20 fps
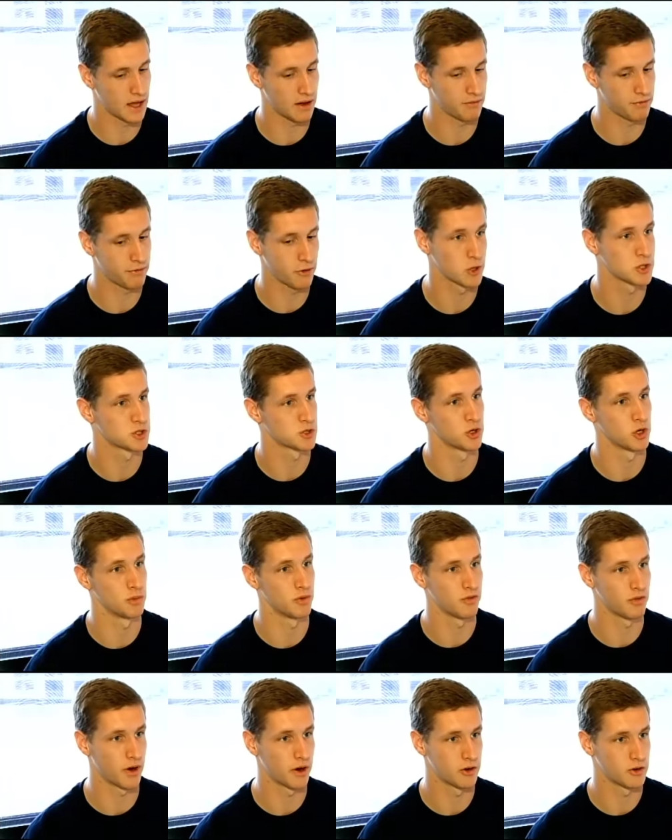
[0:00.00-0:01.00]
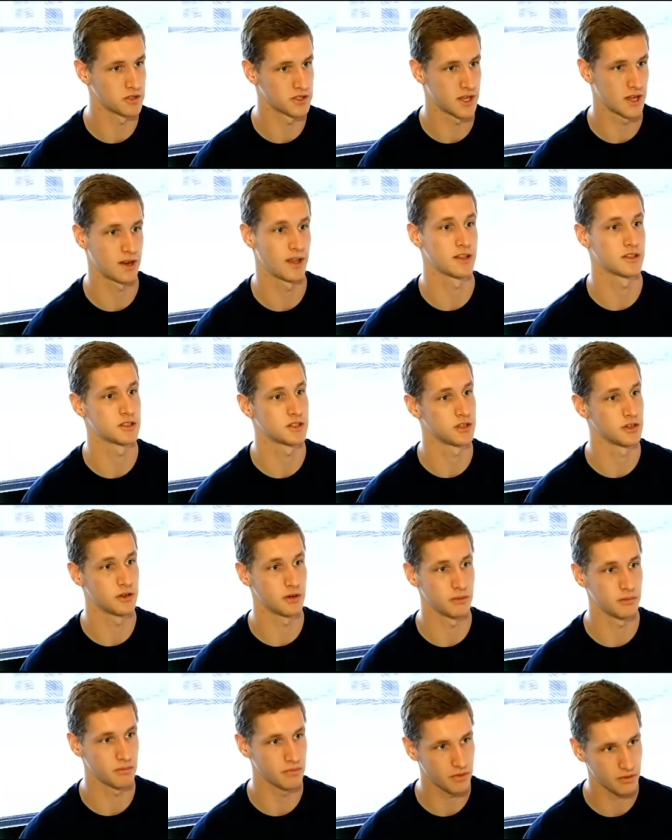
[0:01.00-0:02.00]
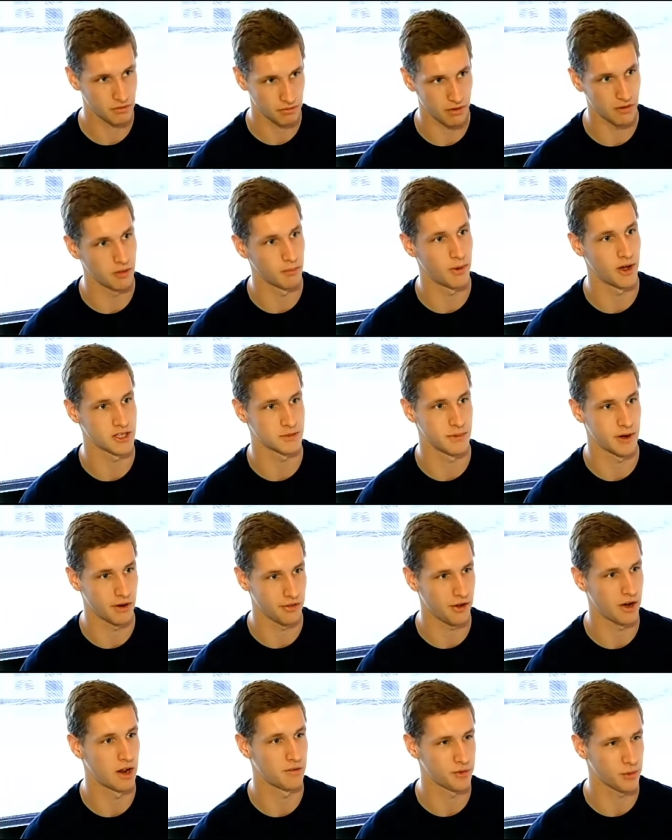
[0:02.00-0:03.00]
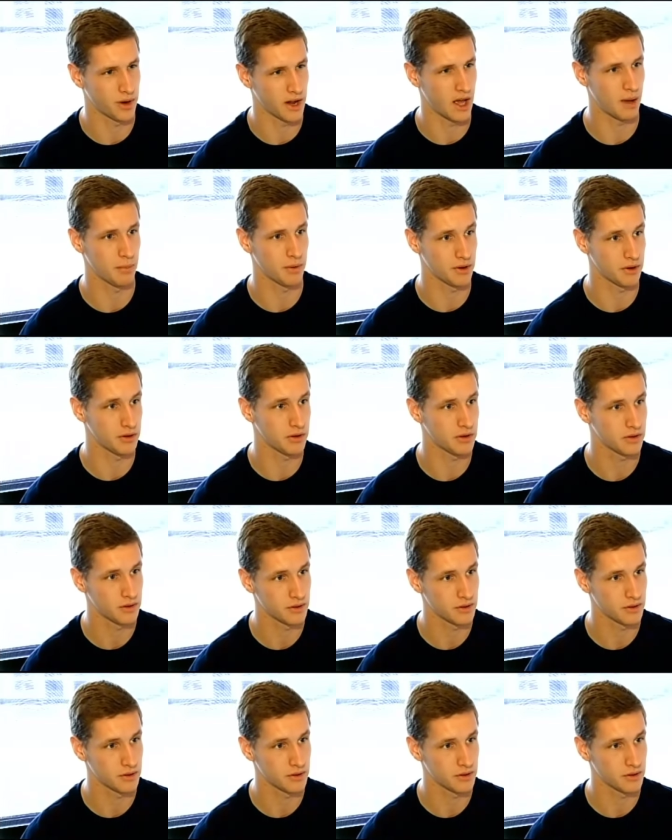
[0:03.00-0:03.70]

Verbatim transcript: that first group of runners that gets to run the Boston Marathon after what happened.